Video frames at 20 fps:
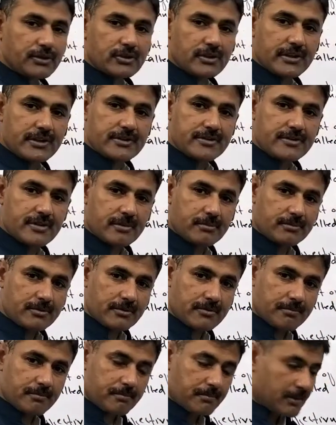in terms
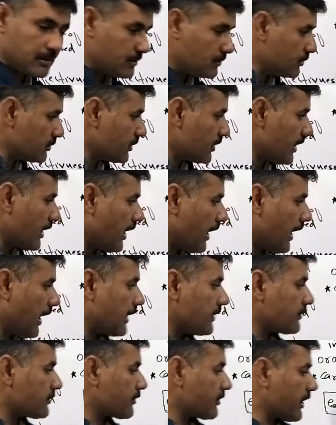of blue
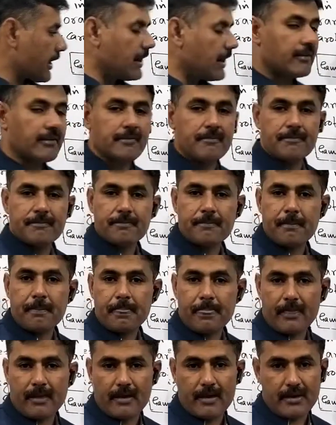and red
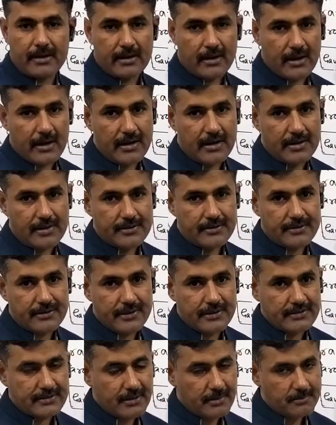colors,
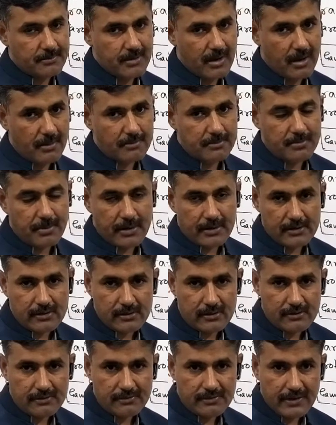is absorbed by
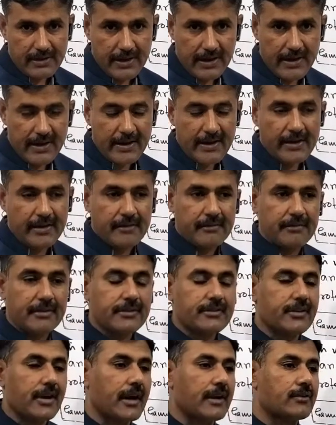chlorophyll A,
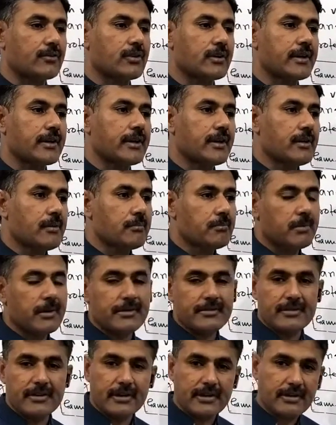which actually plays a
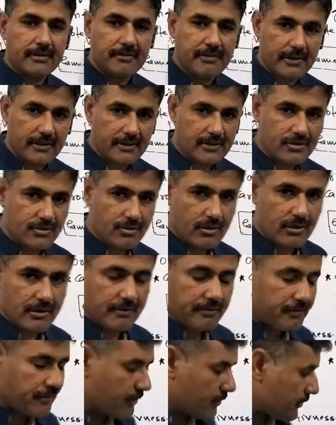significant role in
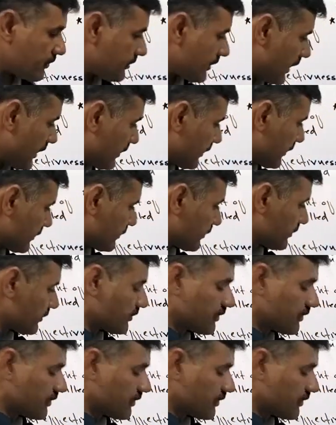photosynthesis